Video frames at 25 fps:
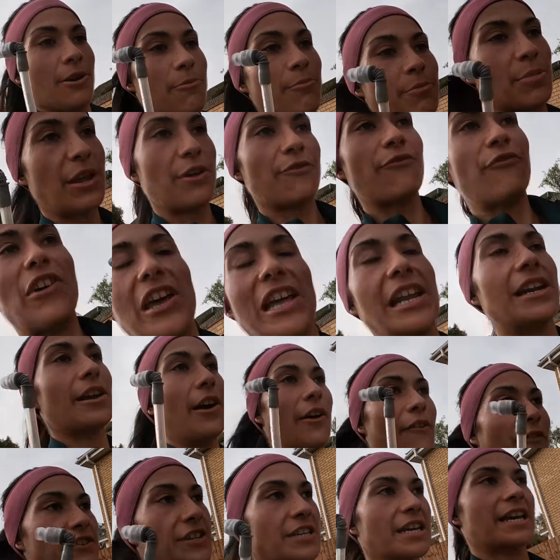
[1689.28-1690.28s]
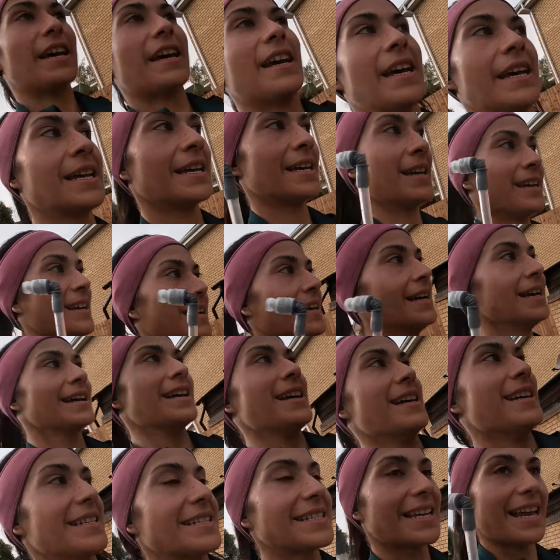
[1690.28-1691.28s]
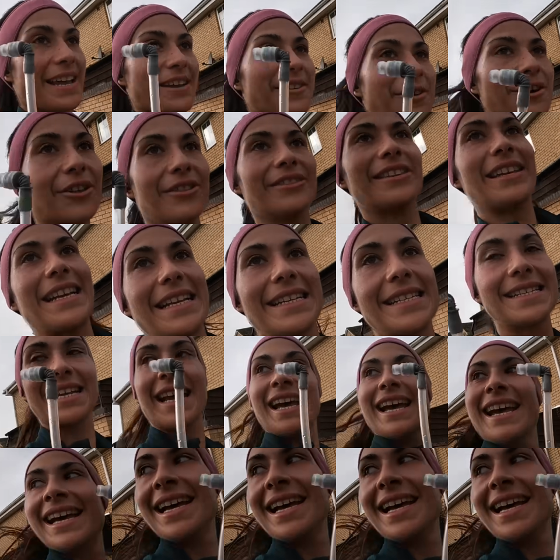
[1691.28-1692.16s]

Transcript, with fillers: be fit enough to take on these